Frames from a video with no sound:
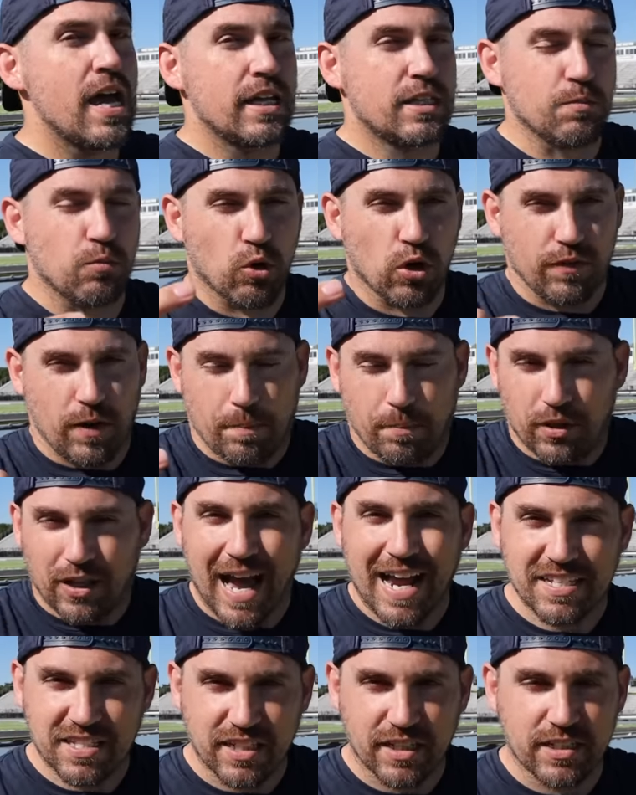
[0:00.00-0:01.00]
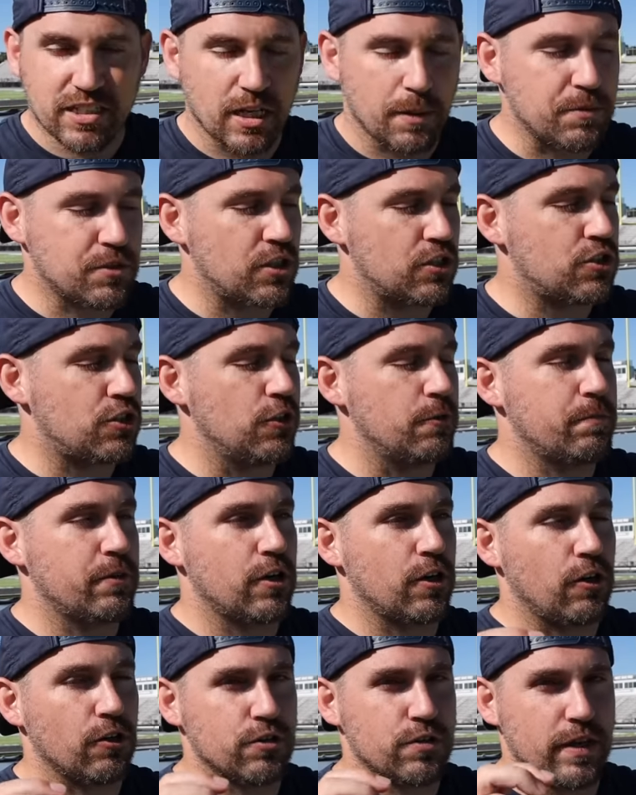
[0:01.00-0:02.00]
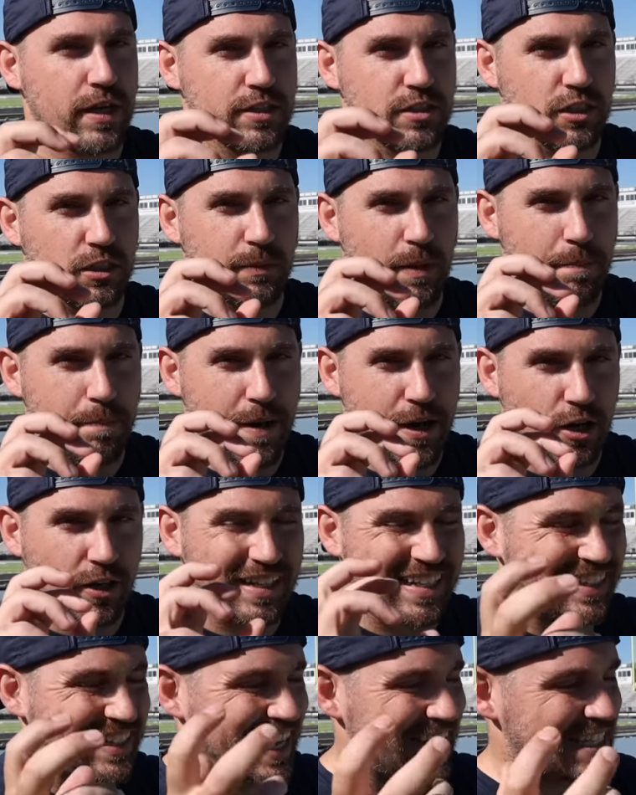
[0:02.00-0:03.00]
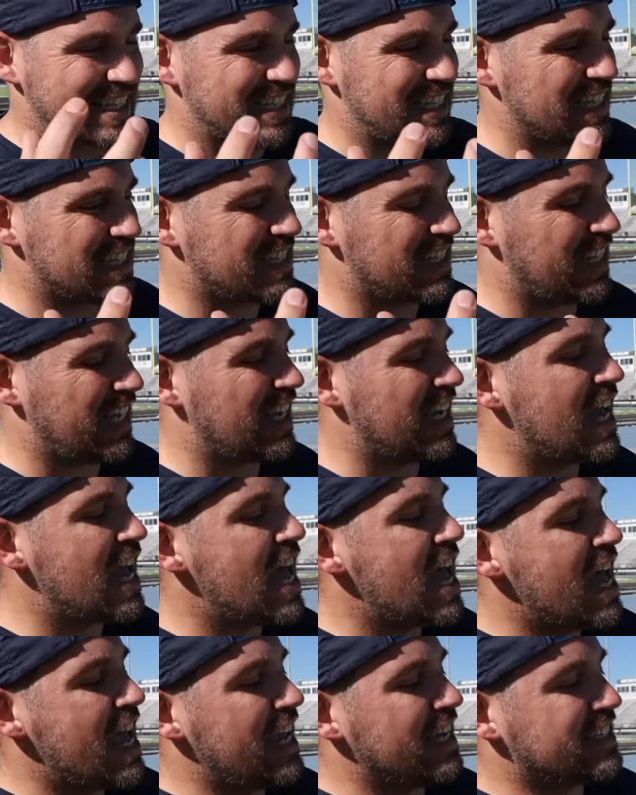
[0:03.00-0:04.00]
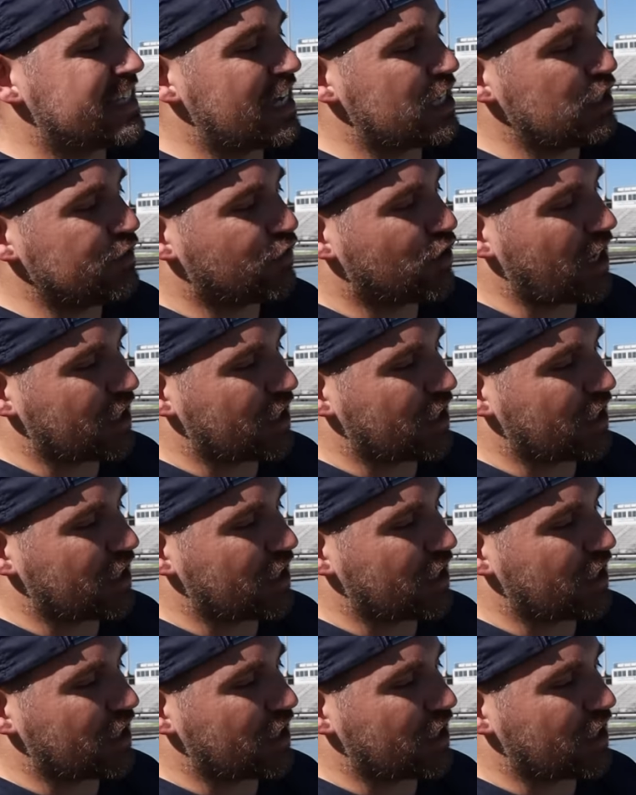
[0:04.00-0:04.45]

it's more of a plastic substitute, but it also has a little bit better elasticity, is that you've